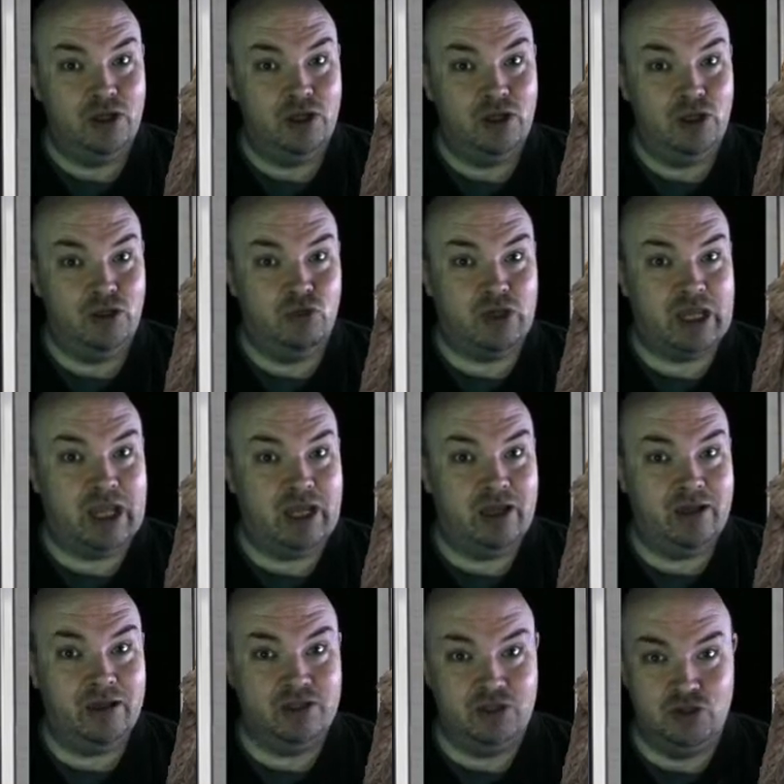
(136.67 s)
you
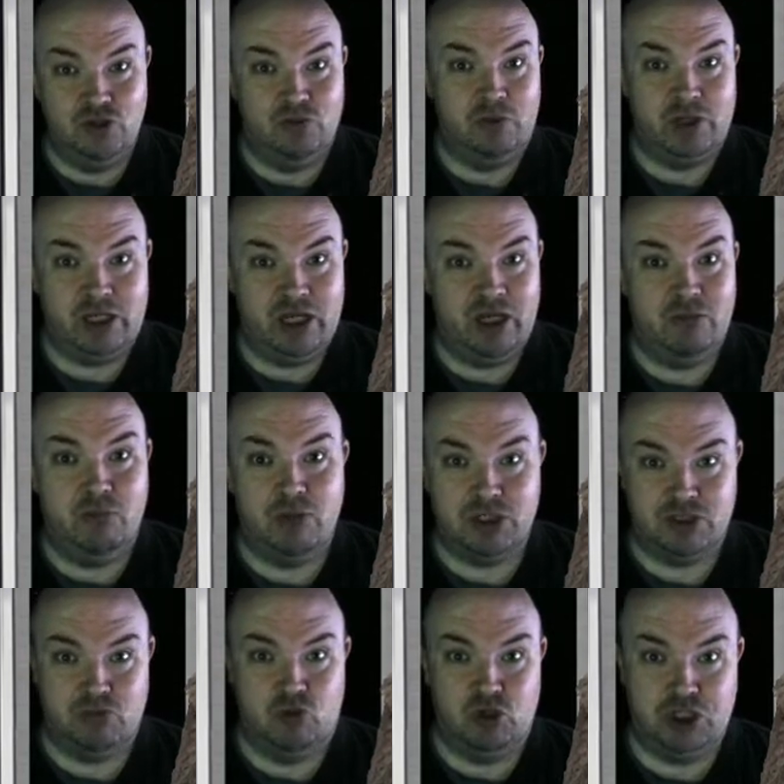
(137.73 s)
can duplicate
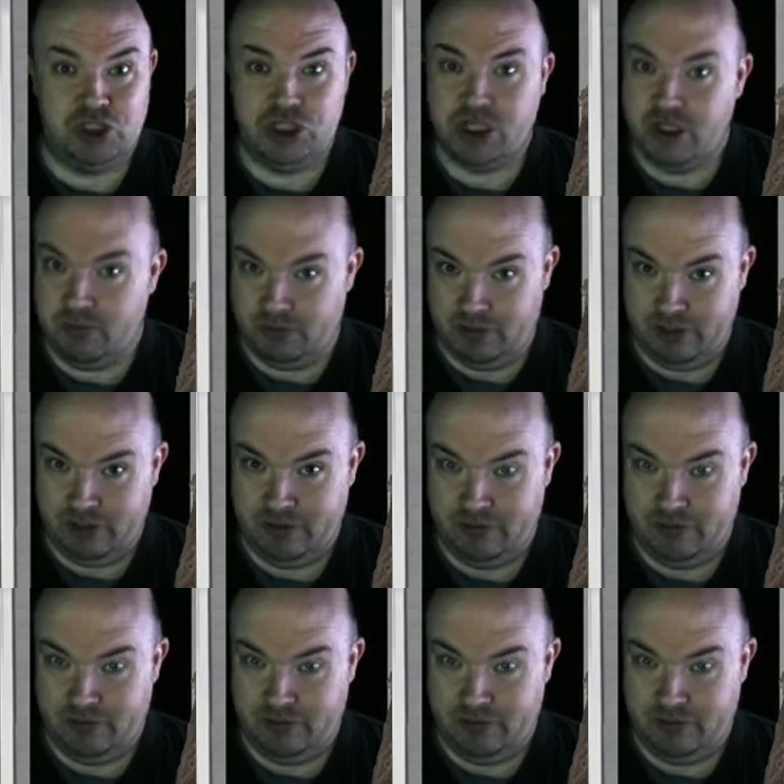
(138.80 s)
much more cheaply.